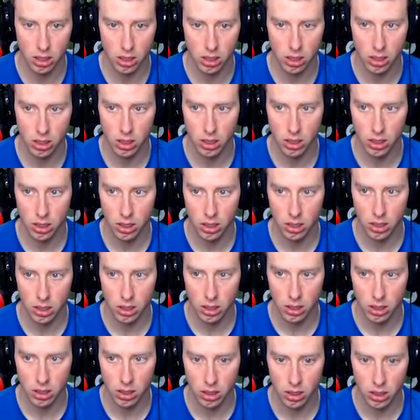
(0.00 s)

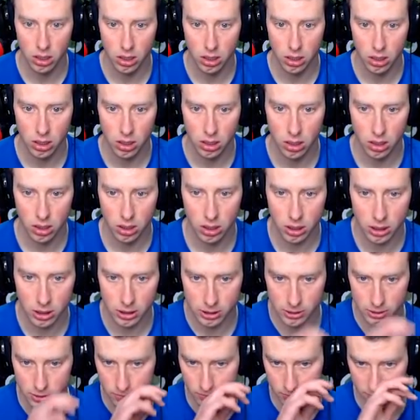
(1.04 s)

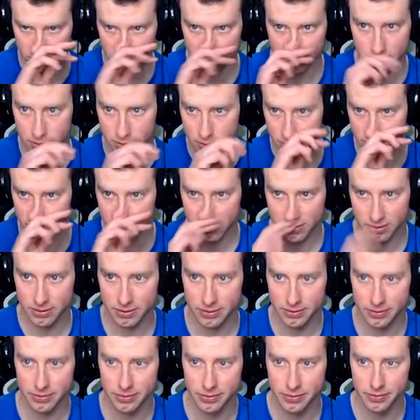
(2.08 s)

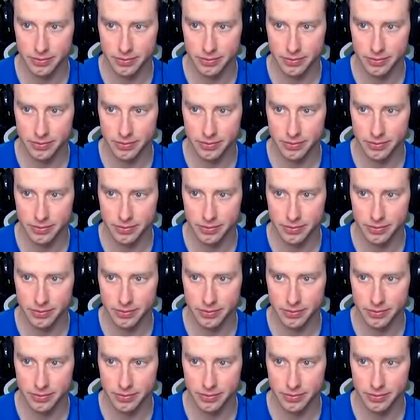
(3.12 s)
(no one is talking)